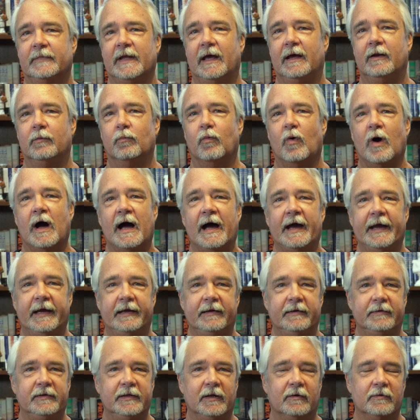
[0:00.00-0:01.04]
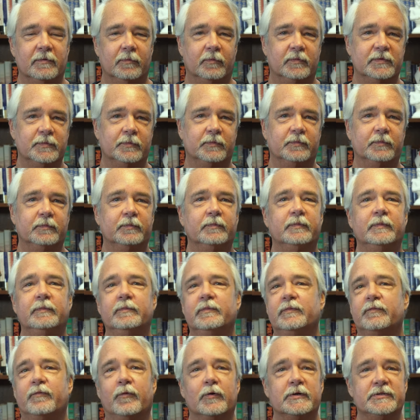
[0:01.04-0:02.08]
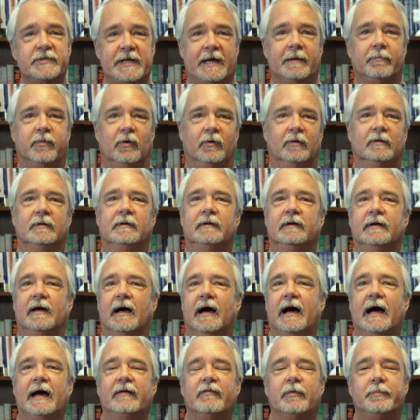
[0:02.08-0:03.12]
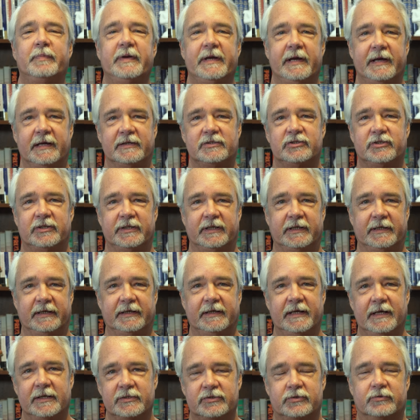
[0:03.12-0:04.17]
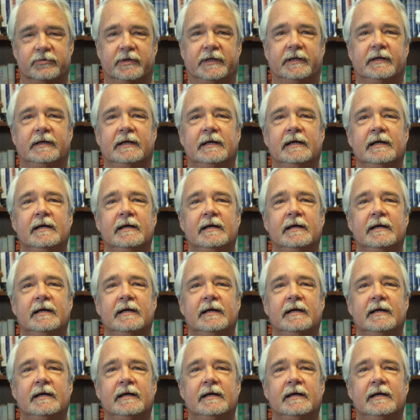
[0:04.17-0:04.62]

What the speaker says: and why, you know, for example, I have a PhD in history,